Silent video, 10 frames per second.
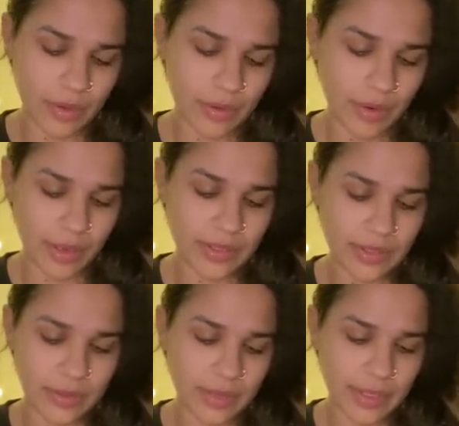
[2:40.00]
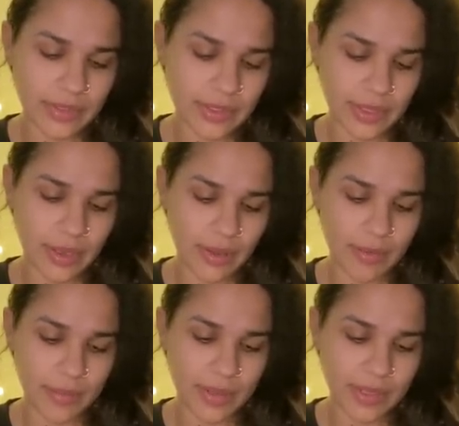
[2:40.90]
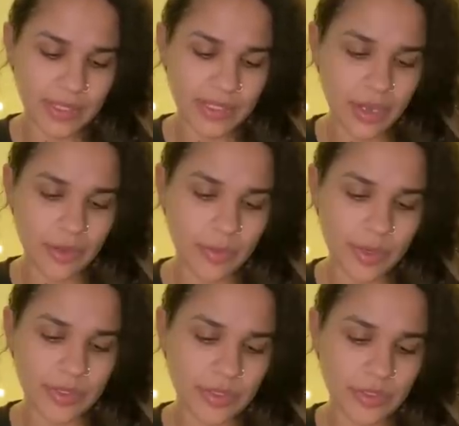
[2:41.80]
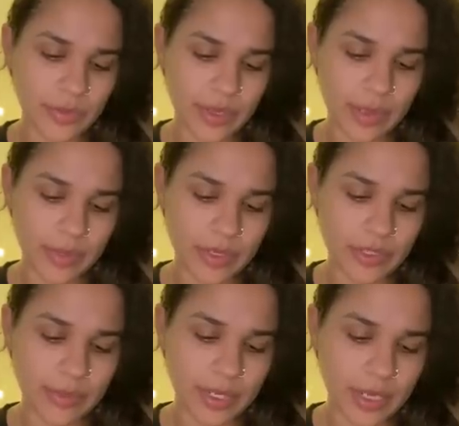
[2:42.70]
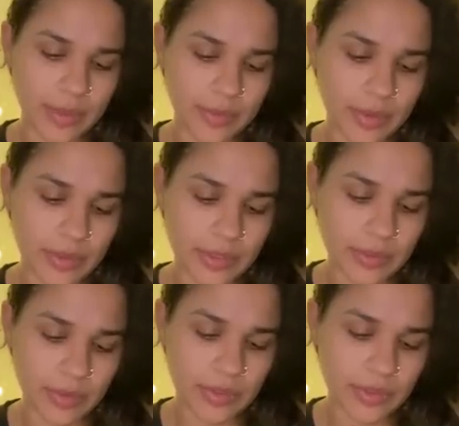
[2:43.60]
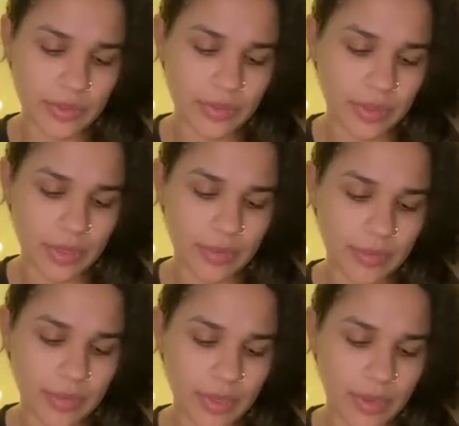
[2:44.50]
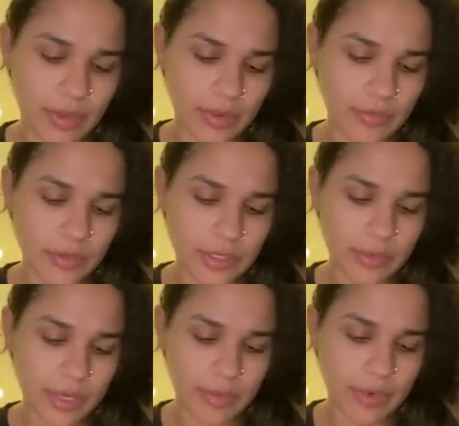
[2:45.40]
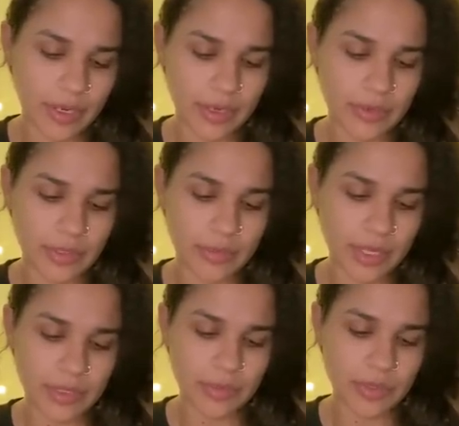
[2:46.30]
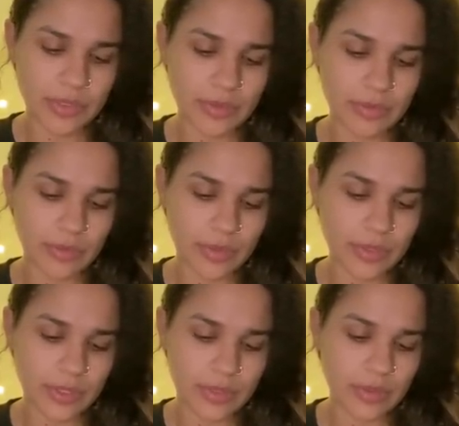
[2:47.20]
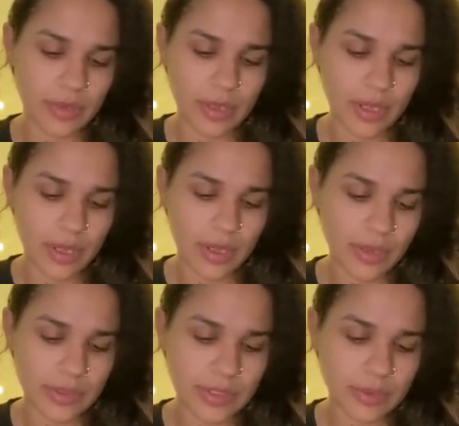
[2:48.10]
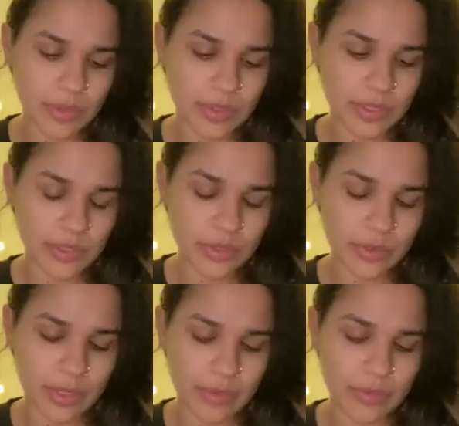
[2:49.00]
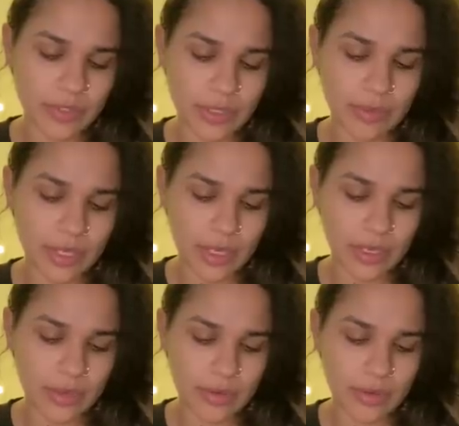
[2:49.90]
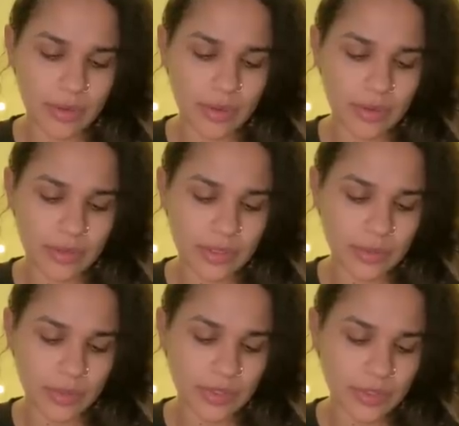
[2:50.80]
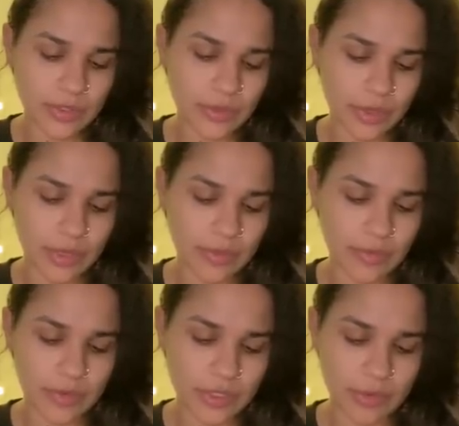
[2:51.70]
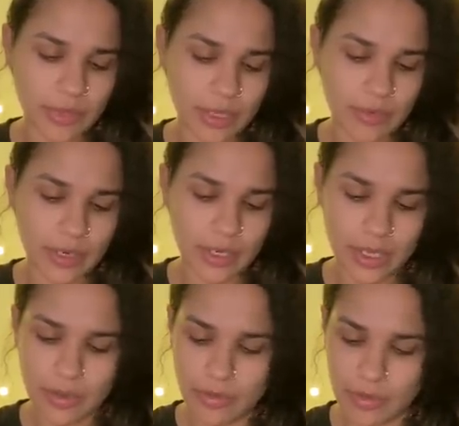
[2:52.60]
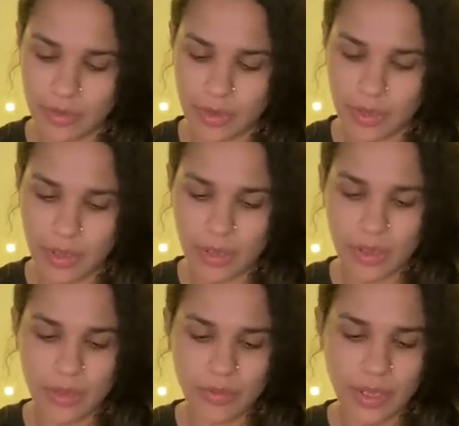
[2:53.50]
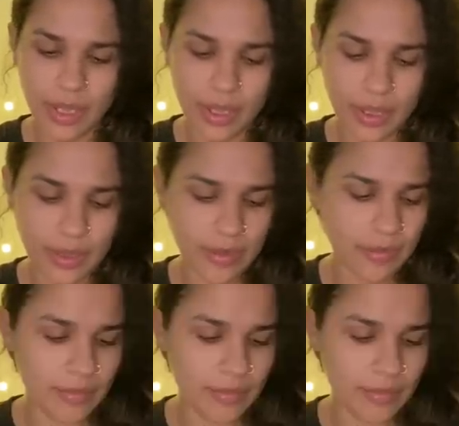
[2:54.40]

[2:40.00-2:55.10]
All right, so let's see how your person's showing up here, Gemini. Showing up for Gemini right now. Gemini's person. How's this person showing up for Gemini? This person's showing up for Gemini right now. Okay.